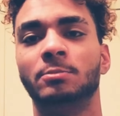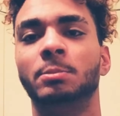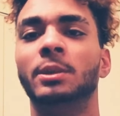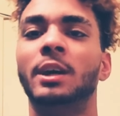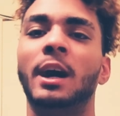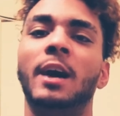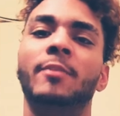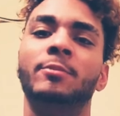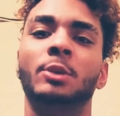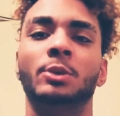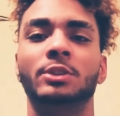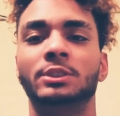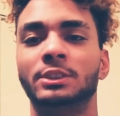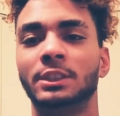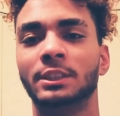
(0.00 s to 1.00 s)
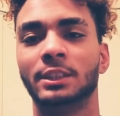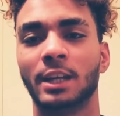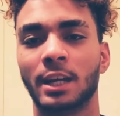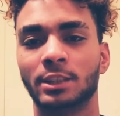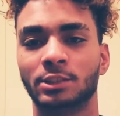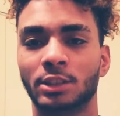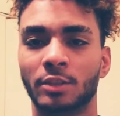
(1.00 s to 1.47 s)
but I'm noticing
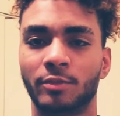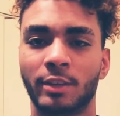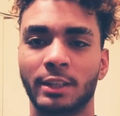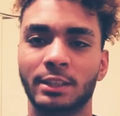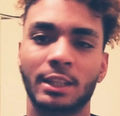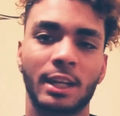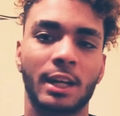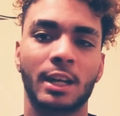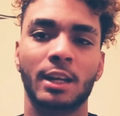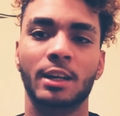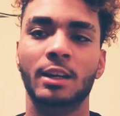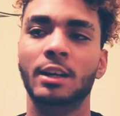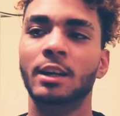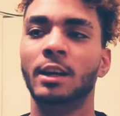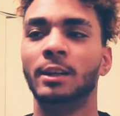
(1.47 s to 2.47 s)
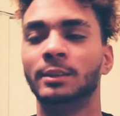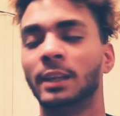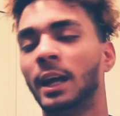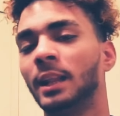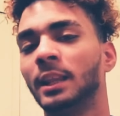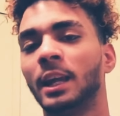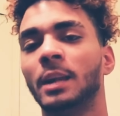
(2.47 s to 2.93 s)
that stuff like that,
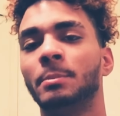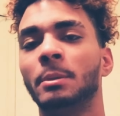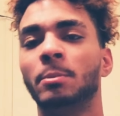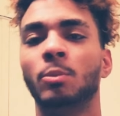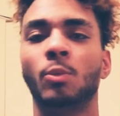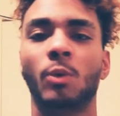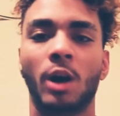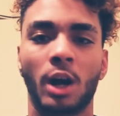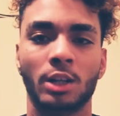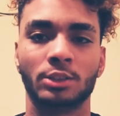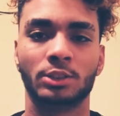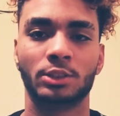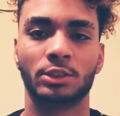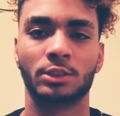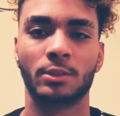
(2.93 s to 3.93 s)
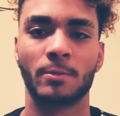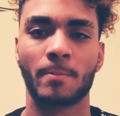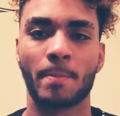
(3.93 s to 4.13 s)
not a lot of people watch,